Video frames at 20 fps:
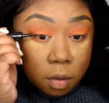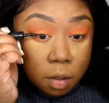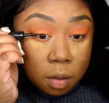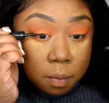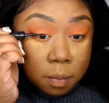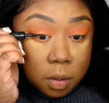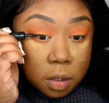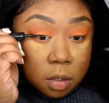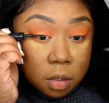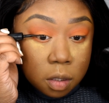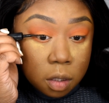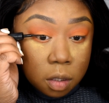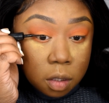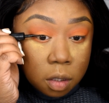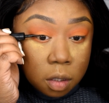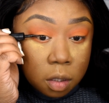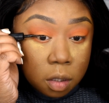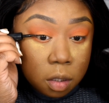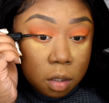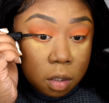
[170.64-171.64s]
I'm just
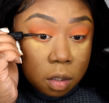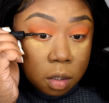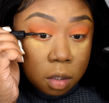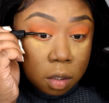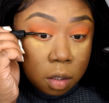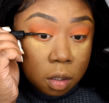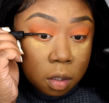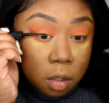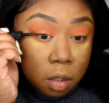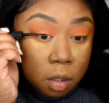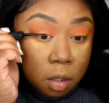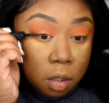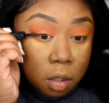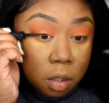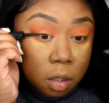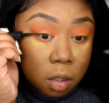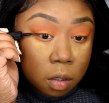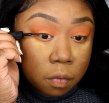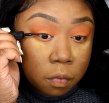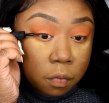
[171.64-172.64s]
gonna,
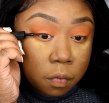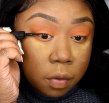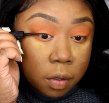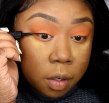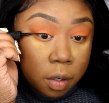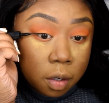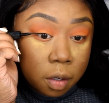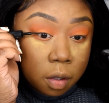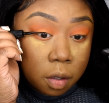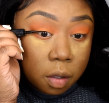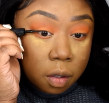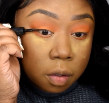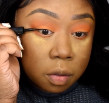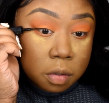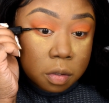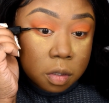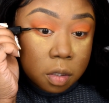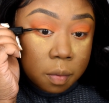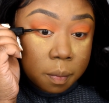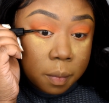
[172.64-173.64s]
very
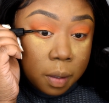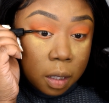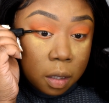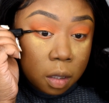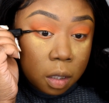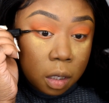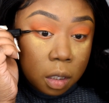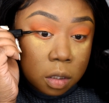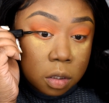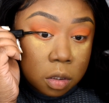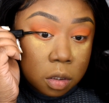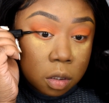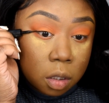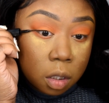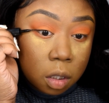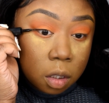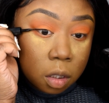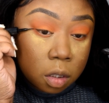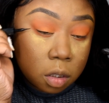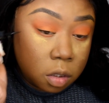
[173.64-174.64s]
close to my lash
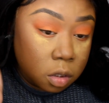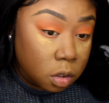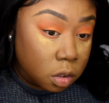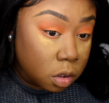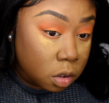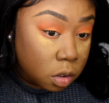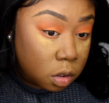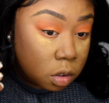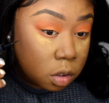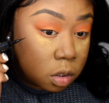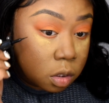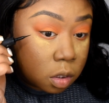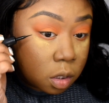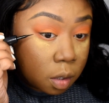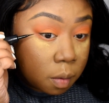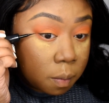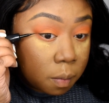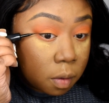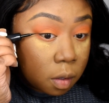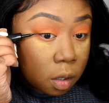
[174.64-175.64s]
line, just
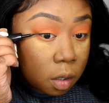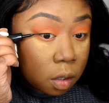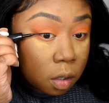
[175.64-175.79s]
stamp that